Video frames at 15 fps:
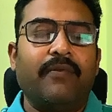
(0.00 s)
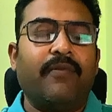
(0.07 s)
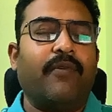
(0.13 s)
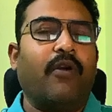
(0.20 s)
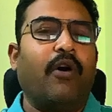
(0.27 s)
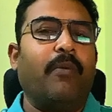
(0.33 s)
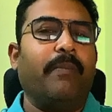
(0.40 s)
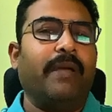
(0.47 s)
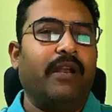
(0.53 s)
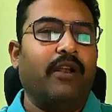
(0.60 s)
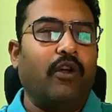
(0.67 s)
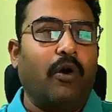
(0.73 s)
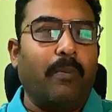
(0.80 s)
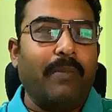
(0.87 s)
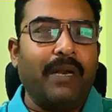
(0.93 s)
from a
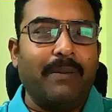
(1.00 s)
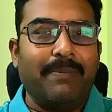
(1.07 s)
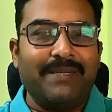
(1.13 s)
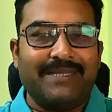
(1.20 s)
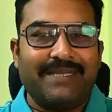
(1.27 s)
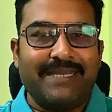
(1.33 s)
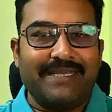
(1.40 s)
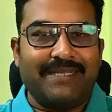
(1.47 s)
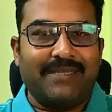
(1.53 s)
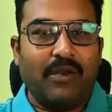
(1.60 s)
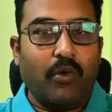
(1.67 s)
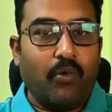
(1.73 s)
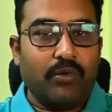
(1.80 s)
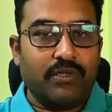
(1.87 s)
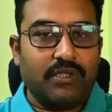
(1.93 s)
normal business
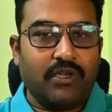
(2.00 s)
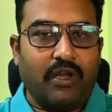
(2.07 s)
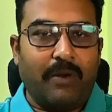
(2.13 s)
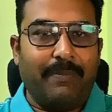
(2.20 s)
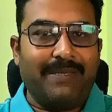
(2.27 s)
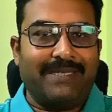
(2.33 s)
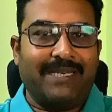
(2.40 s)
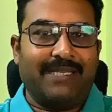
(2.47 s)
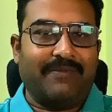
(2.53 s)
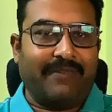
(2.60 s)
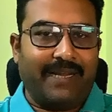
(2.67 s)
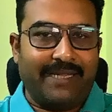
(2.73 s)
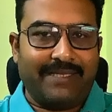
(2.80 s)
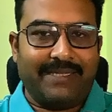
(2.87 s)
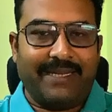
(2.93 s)
loans or a business
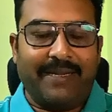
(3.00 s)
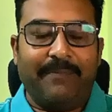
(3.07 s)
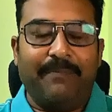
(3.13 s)
financing?